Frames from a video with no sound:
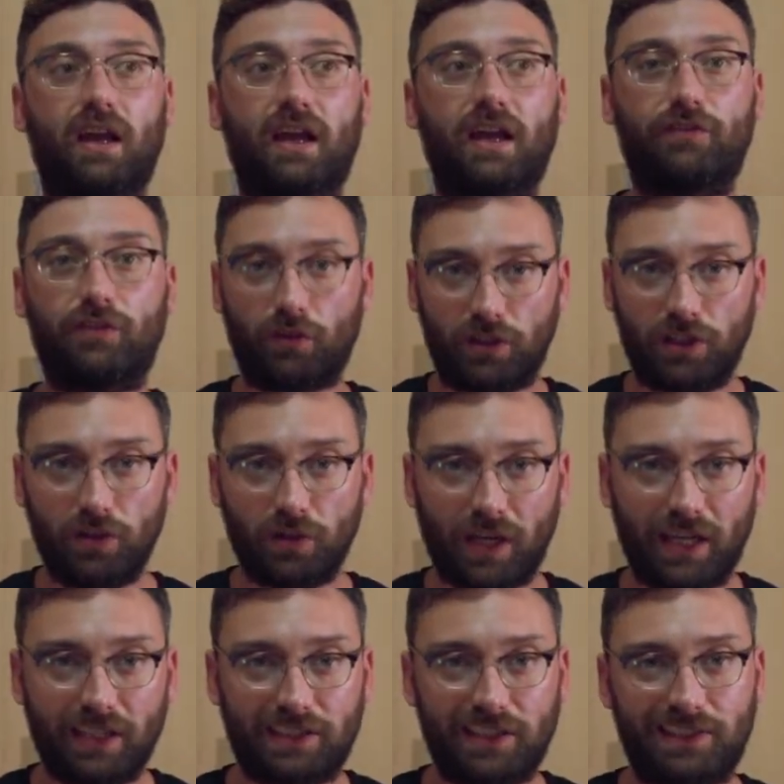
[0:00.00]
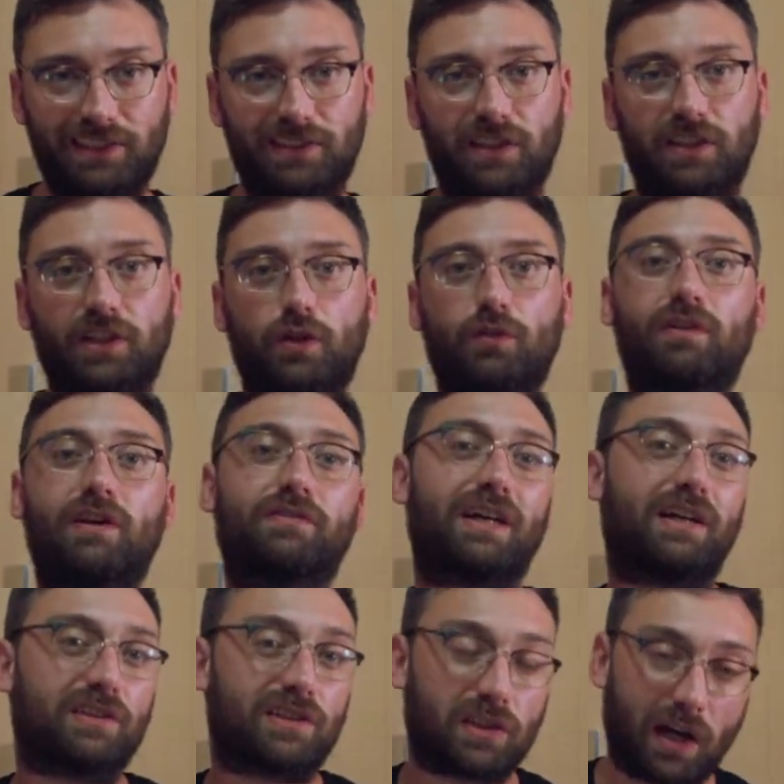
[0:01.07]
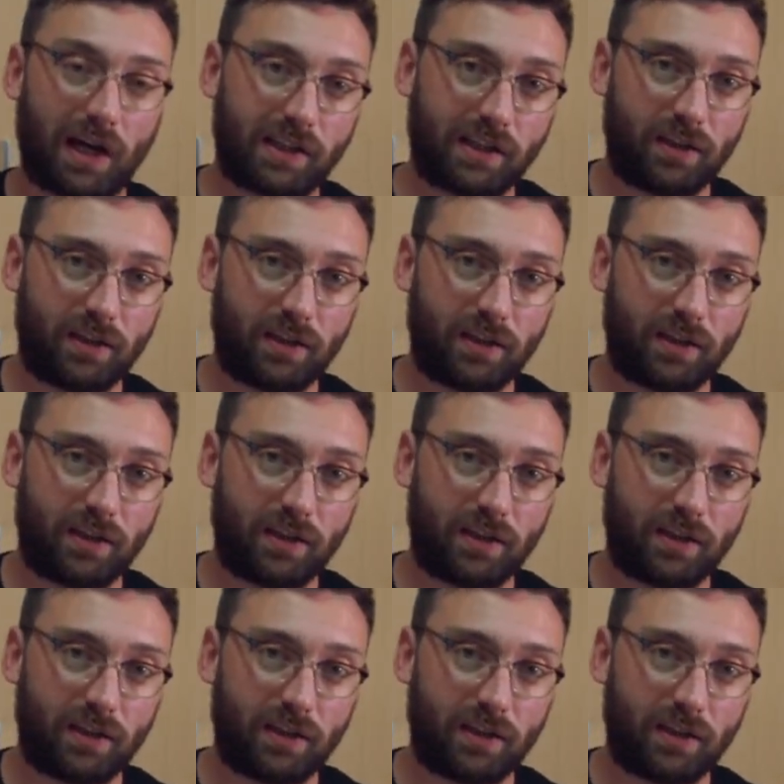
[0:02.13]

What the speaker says: If you're a UK citizen, you've lived outside